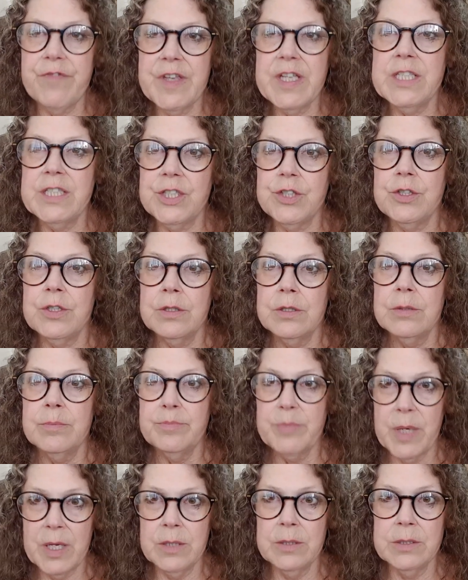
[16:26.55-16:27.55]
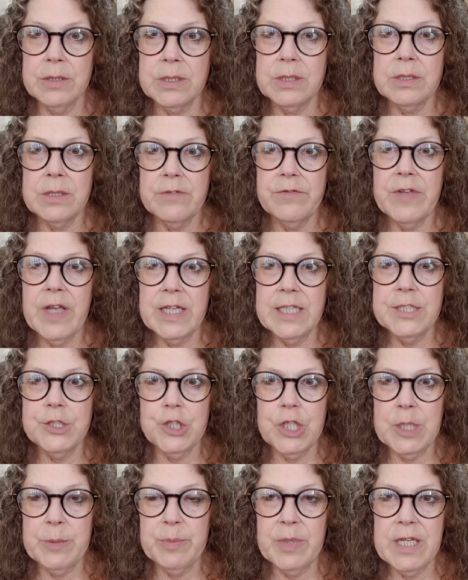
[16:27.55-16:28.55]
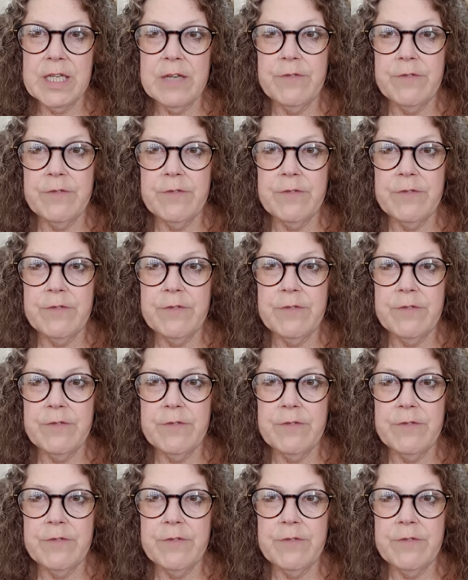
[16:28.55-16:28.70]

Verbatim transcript: these pearls fairly cheaply.